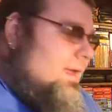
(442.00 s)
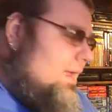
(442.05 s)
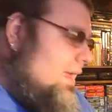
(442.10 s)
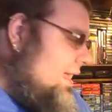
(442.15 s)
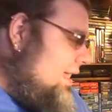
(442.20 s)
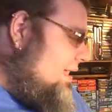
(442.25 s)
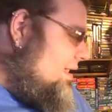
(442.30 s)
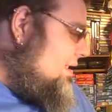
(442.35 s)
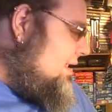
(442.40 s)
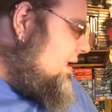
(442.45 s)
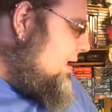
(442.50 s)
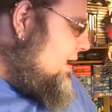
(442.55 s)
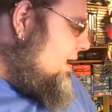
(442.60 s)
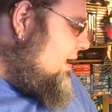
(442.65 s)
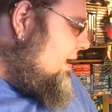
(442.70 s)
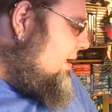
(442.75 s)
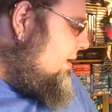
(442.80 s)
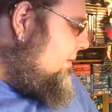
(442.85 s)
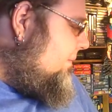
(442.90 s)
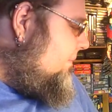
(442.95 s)
And,
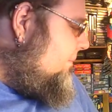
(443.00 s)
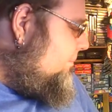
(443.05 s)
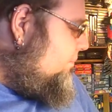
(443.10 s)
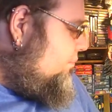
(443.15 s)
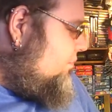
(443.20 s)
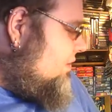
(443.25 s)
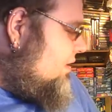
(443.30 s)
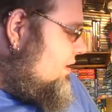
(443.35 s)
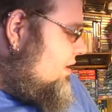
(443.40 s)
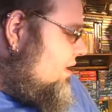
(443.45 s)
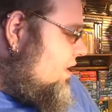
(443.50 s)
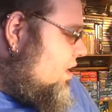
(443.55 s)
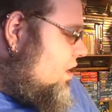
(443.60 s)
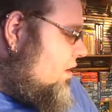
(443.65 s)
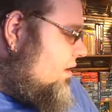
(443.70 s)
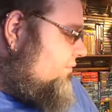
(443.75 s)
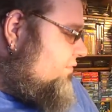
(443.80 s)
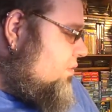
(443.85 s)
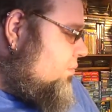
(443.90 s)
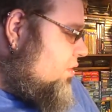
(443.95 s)
you
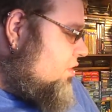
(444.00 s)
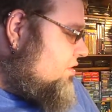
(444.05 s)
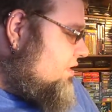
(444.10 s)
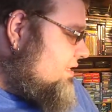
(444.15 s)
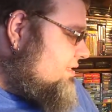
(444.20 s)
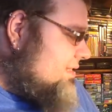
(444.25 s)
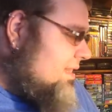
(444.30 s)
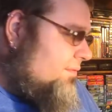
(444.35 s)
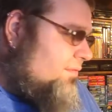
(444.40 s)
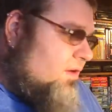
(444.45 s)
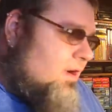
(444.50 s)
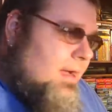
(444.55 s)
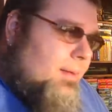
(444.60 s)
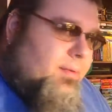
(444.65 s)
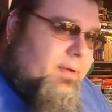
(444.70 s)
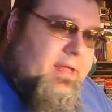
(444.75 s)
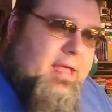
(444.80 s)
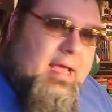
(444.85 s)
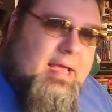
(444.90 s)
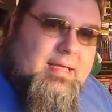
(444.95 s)
know, if your birthday's not for a
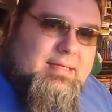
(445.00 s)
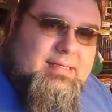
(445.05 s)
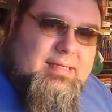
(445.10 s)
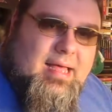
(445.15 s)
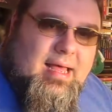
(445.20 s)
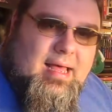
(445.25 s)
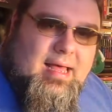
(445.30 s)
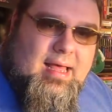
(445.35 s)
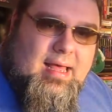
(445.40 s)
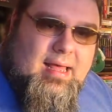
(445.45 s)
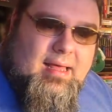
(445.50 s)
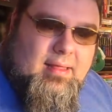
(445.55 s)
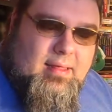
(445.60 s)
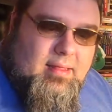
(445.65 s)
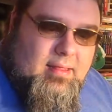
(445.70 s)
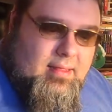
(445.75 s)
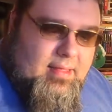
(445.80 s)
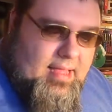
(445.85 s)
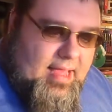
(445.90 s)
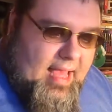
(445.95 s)
couple days,
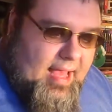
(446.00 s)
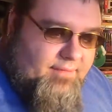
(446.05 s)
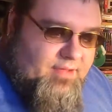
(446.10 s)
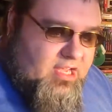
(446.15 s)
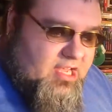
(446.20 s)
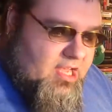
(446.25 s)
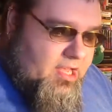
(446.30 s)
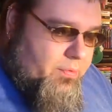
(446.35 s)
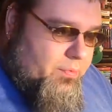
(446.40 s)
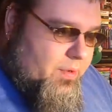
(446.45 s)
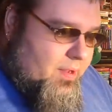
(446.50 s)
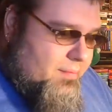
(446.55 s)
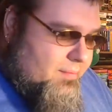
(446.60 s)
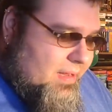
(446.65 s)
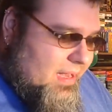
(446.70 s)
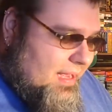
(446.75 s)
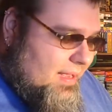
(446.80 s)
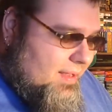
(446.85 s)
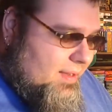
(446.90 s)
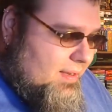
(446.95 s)
have a good one,
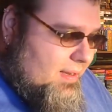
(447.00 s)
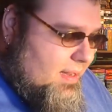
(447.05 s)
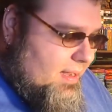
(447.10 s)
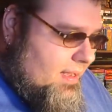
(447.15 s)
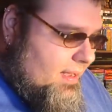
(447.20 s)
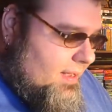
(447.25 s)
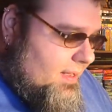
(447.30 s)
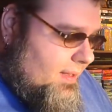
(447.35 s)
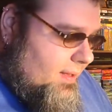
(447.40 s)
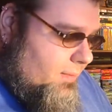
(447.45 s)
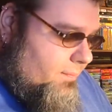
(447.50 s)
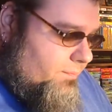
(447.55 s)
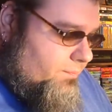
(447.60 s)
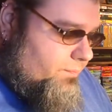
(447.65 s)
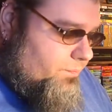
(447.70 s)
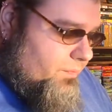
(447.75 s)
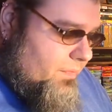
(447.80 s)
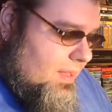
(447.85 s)
man.